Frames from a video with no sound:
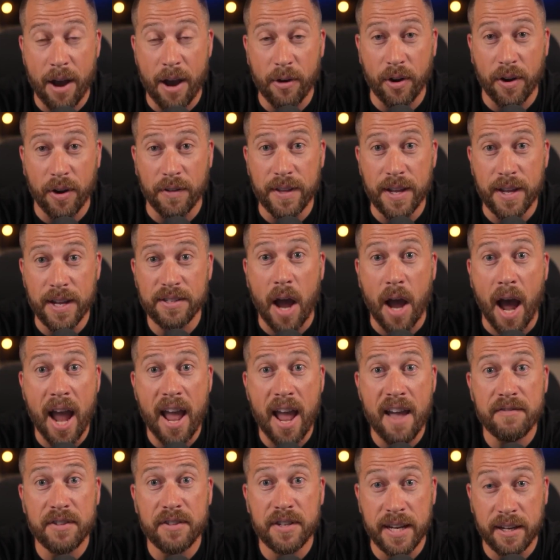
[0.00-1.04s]
on this. I
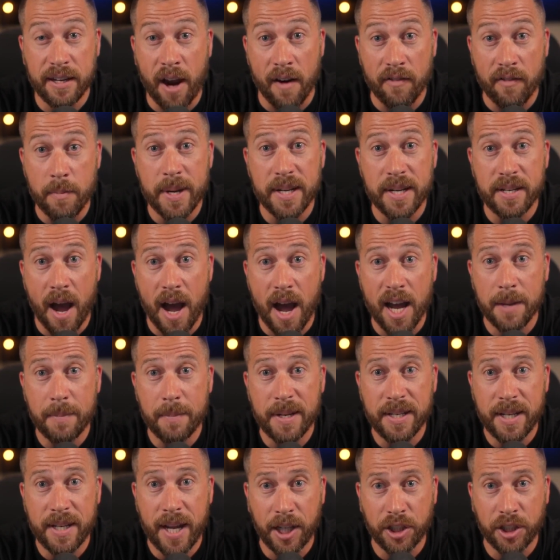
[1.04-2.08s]
have government
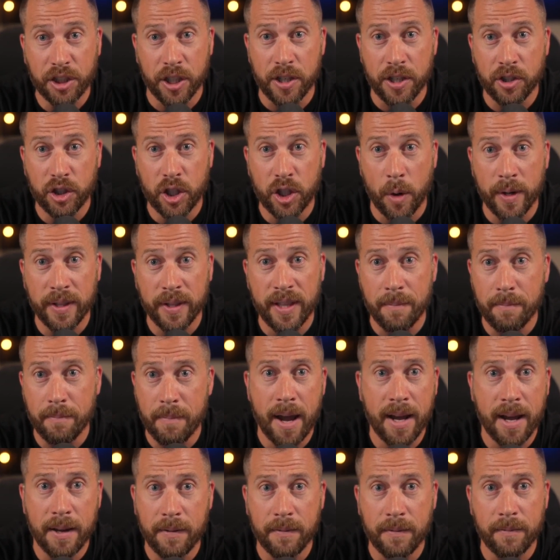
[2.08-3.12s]
documentation showing that
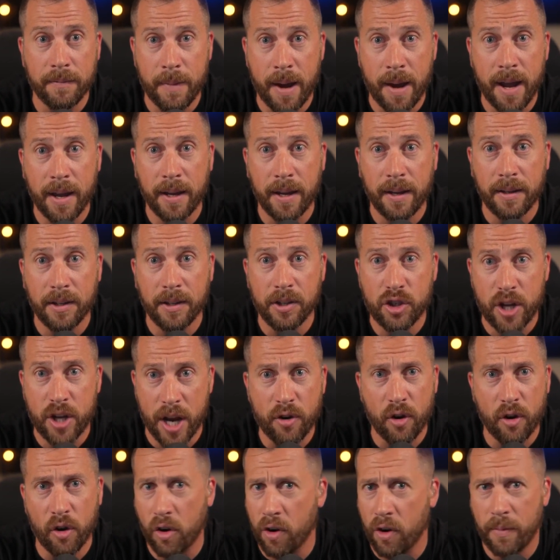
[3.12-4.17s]
my gender,